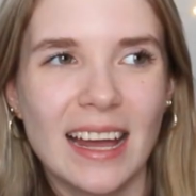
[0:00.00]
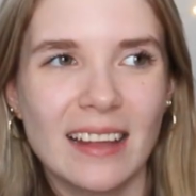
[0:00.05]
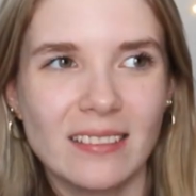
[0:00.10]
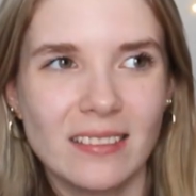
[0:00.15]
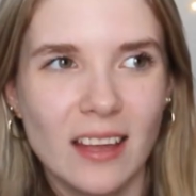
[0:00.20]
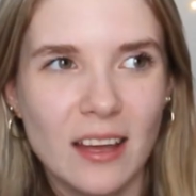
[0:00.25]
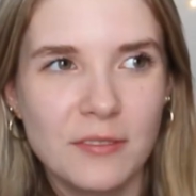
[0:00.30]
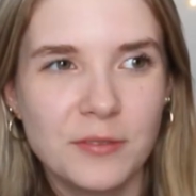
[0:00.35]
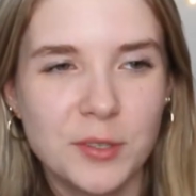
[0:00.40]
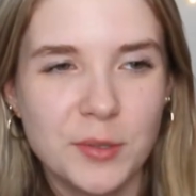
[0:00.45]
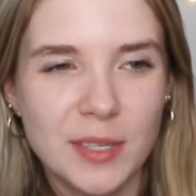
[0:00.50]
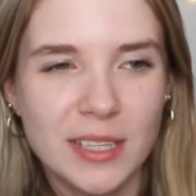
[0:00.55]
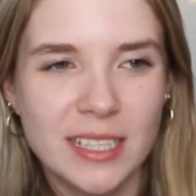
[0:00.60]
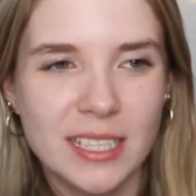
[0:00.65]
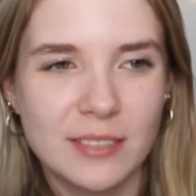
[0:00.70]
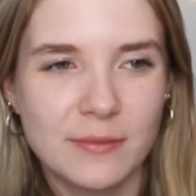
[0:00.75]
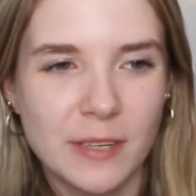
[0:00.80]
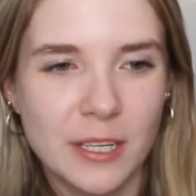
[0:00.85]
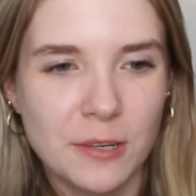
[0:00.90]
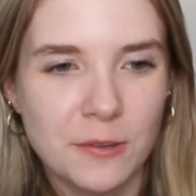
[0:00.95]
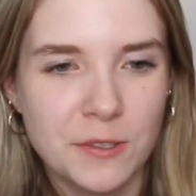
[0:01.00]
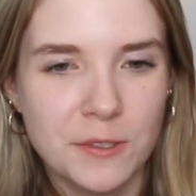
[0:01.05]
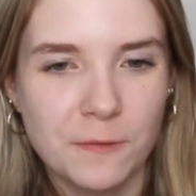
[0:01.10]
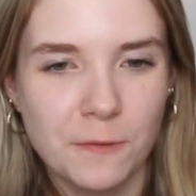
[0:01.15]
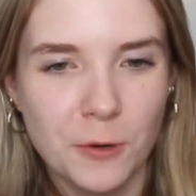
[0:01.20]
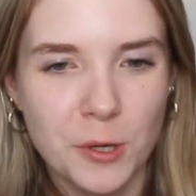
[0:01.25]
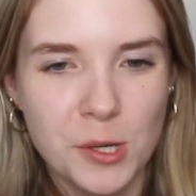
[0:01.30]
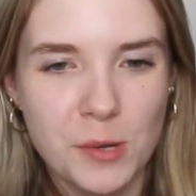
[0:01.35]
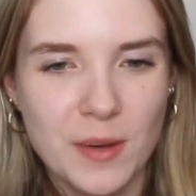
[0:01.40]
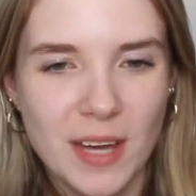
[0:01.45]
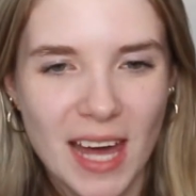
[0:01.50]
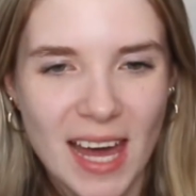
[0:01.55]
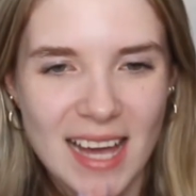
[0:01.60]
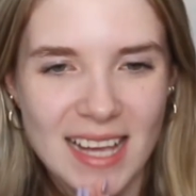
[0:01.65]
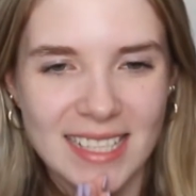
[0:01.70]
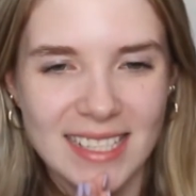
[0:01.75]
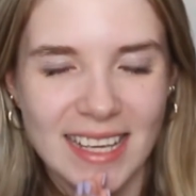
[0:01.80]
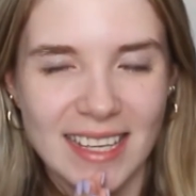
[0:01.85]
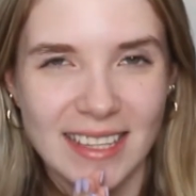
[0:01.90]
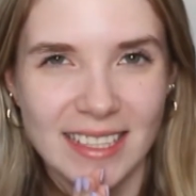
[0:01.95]
I love doing these videos for you
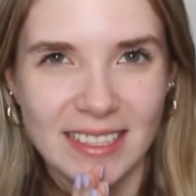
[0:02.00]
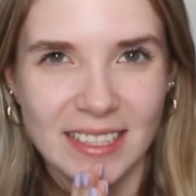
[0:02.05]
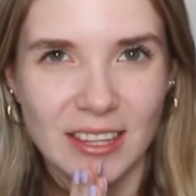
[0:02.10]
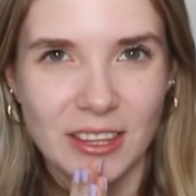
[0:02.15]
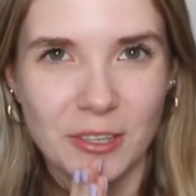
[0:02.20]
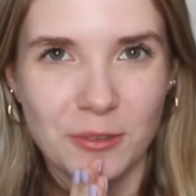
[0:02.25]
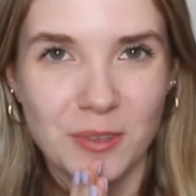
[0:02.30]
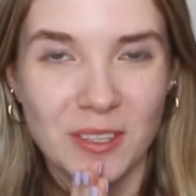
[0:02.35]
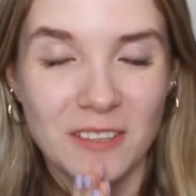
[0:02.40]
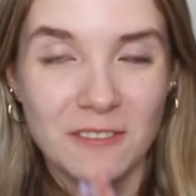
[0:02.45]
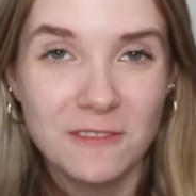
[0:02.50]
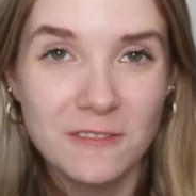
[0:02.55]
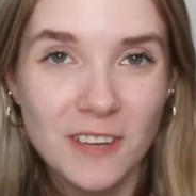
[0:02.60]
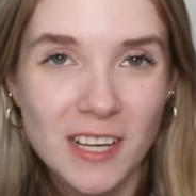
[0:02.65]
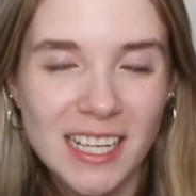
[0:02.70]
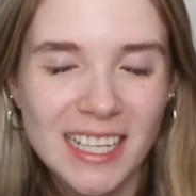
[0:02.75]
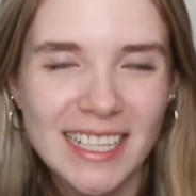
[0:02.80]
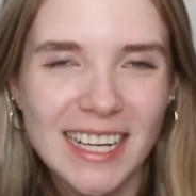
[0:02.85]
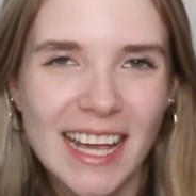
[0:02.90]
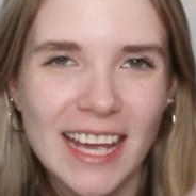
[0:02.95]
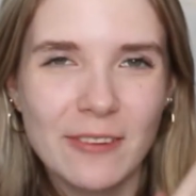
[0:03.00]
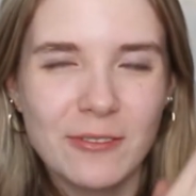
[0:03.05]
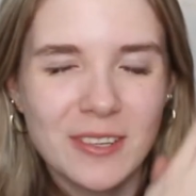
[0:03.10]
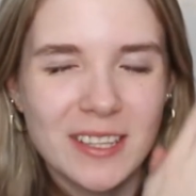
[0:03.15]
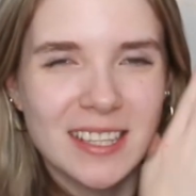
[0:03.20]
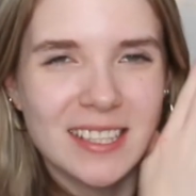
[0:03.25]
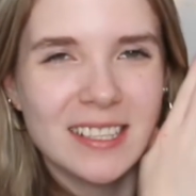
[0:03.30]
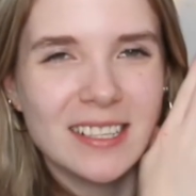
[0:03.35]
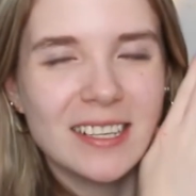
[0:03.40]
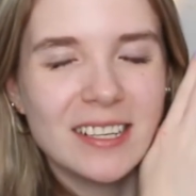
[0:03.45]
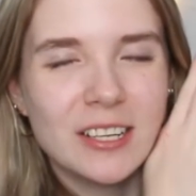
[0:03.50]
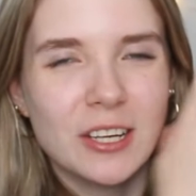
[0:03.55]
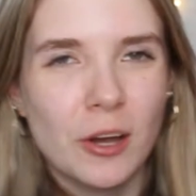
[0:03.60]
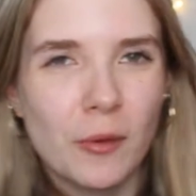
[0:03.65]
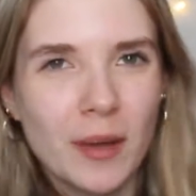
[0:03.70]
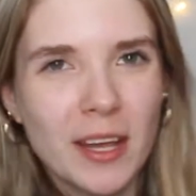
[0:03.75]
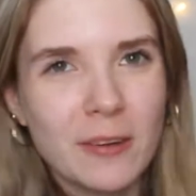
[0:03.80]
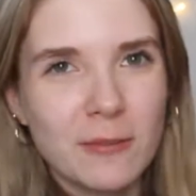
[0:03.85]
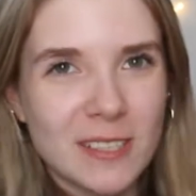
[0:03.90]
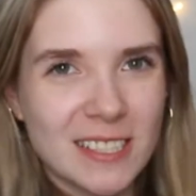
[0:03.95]
guys. I think that they're really fun, and with
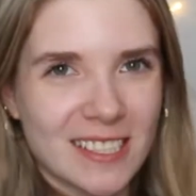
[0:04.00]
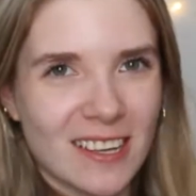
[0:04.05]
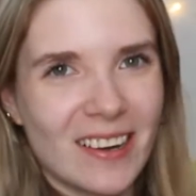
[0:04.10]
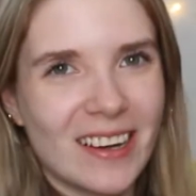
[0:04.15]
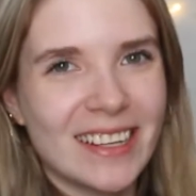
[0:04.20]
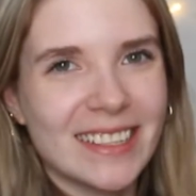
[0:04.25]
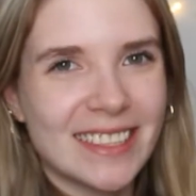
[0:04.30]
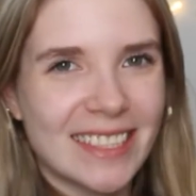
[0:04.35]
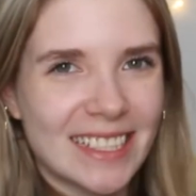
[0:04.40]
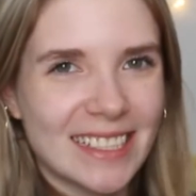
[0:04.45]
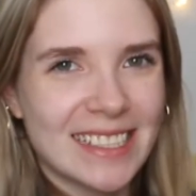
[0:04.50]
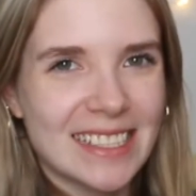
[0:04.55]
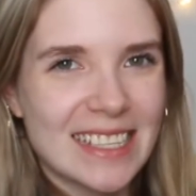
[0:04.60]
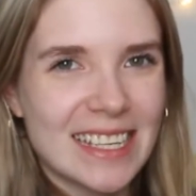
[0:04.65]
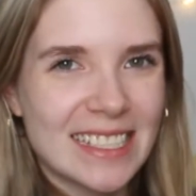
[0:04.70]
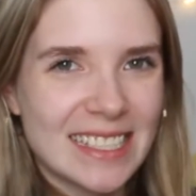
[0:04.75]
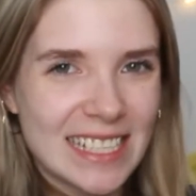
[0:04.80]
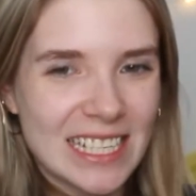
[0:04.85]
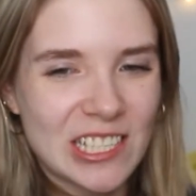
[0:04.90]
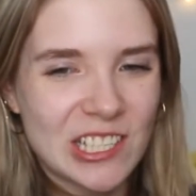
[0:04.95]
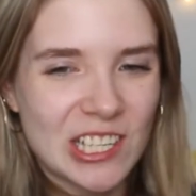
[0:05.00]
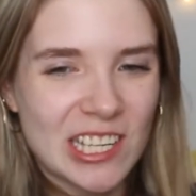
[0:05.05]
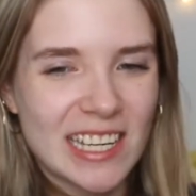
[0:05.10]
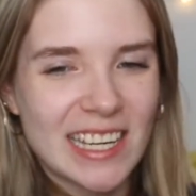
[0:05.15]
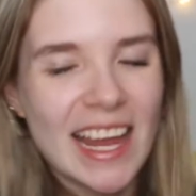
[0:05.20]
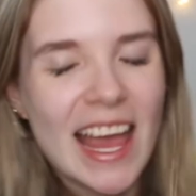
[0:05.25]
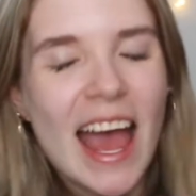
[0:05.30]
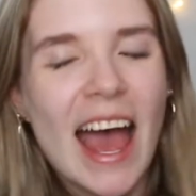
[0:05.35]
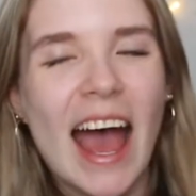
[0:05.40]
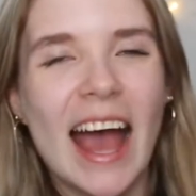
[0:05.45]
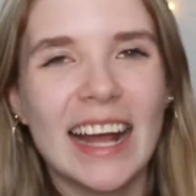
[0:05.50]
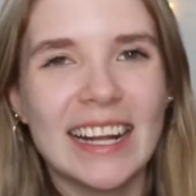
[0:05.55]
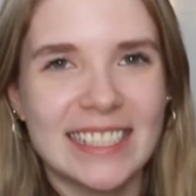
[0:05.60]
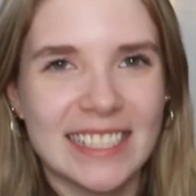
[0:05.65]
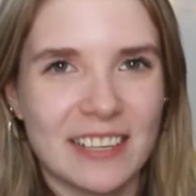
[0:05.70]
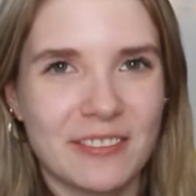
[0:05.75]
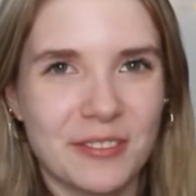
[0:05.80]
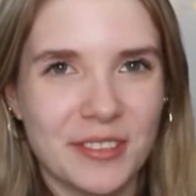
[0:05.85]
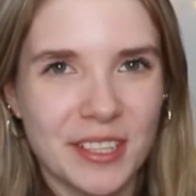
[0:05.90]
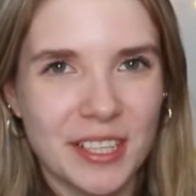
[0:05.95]
knowing what's on this edition, I
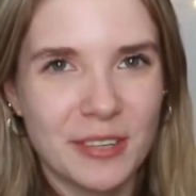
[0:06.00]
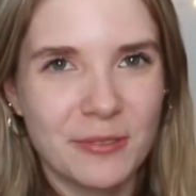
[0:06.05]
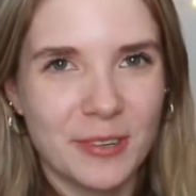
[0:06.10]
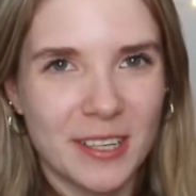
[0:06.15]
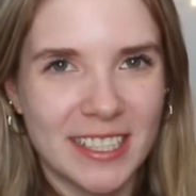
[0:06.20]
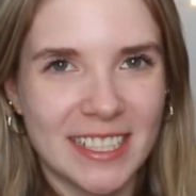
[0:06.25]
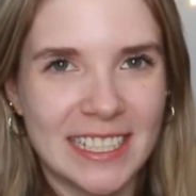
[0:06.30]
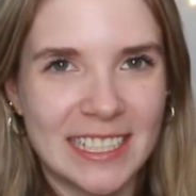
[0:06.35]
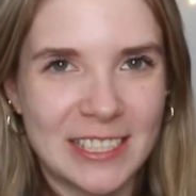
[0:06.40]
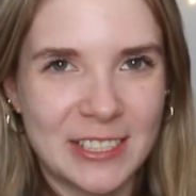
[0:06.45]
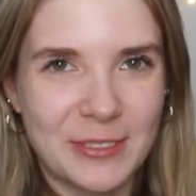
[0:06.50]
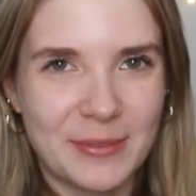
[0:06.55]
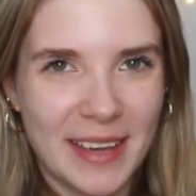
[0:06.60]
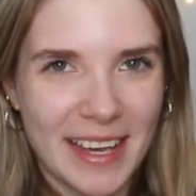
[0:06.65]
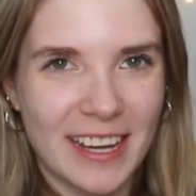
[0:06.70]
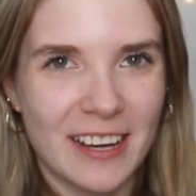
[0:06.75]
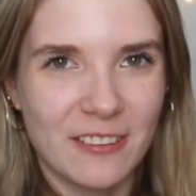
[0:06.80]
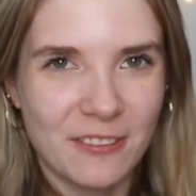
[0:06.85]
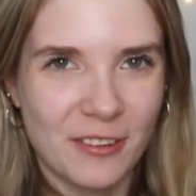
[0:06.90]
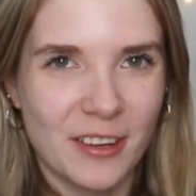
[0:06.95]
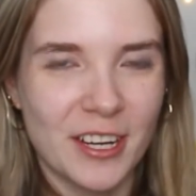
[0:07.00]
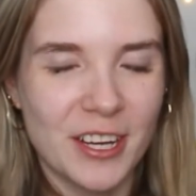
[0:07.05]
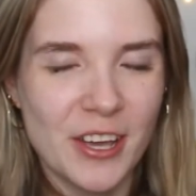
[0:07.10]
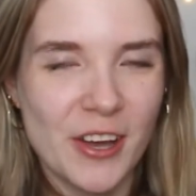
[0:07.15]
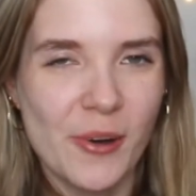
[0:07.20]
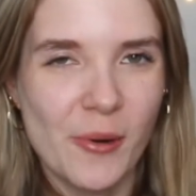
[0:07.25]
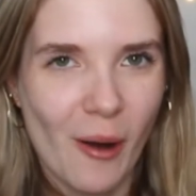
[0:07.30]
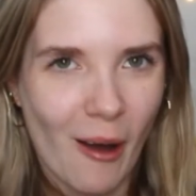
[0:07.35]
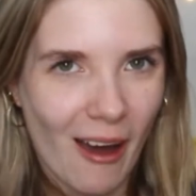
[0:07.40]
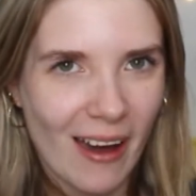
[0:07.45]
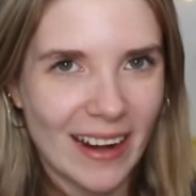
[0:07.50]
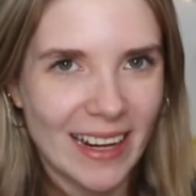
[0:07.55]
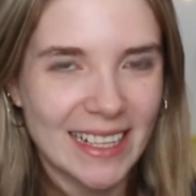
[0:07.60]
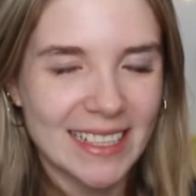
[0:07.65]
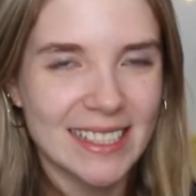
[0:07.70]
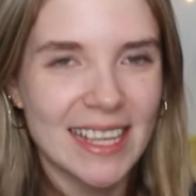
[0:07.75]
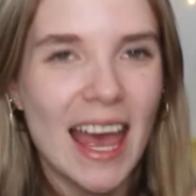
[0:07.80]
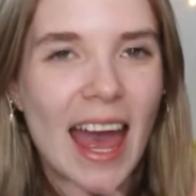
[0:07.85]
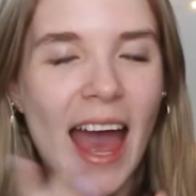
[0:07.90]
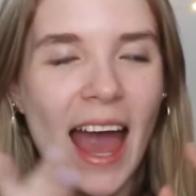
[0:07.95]
definitely wanted to make a video on
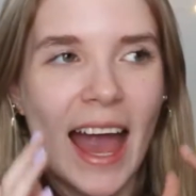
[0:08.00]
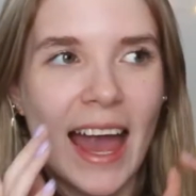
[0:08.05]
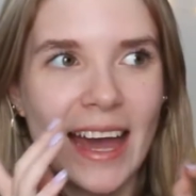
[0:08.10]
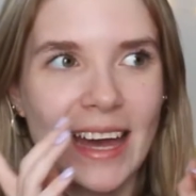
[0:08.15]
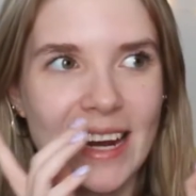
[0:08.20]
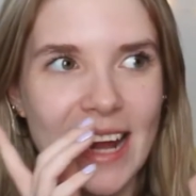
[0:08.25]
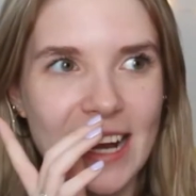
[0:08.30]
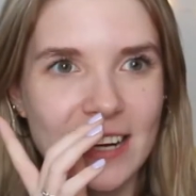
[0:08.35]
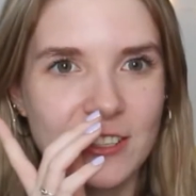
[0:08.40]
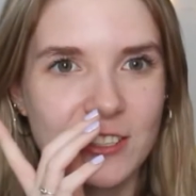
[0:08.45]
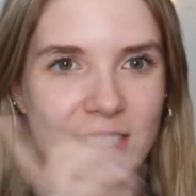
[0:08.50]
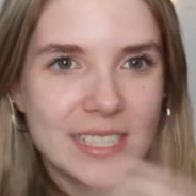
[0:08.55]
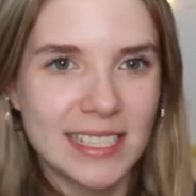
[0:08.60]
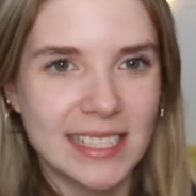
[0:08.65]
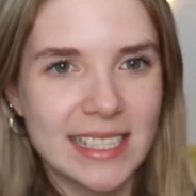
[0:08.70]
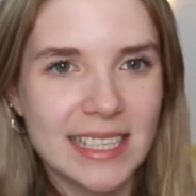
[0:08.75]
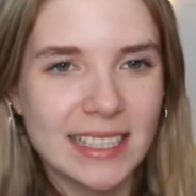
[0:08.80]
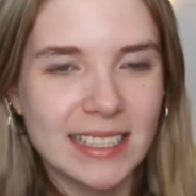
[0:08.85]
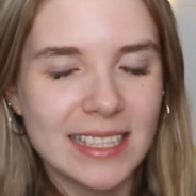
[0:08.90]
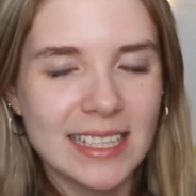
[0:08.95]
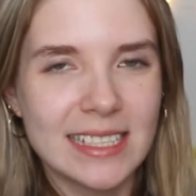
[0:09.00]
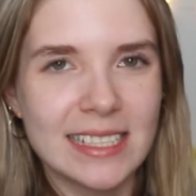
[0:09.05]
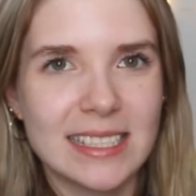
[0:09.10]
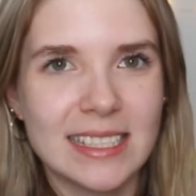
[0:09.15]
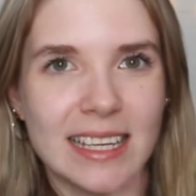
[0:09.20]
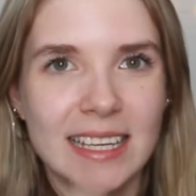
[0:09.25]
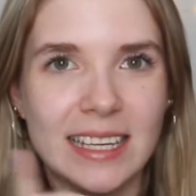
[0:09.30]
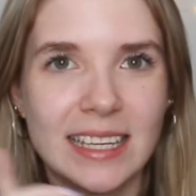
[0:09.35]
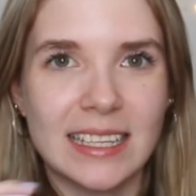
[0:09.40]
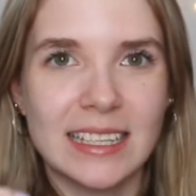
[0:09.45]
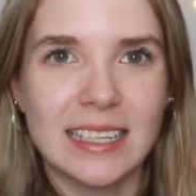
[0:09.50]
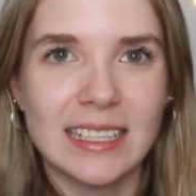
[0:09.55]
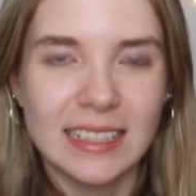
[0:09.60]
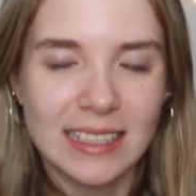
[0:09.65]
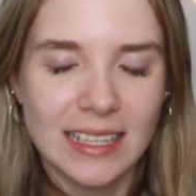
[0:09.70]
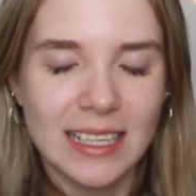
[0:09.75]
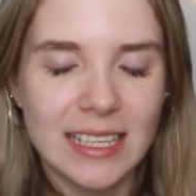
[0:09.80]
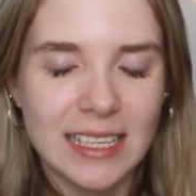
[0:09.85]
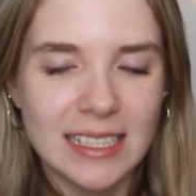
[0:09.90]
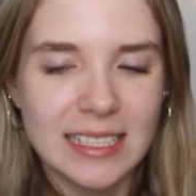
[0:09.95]
it. I had actually seen this in
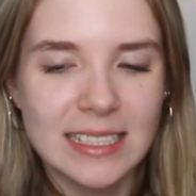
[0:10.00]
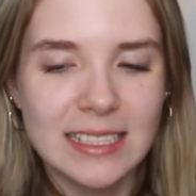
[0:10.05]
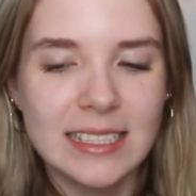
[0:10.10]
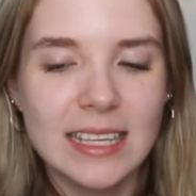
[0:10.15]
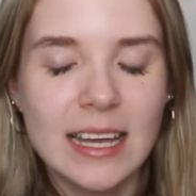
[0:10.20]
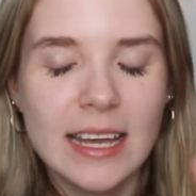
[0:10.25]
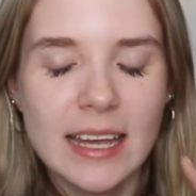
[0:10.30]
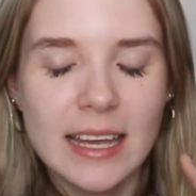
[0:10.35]
Liz.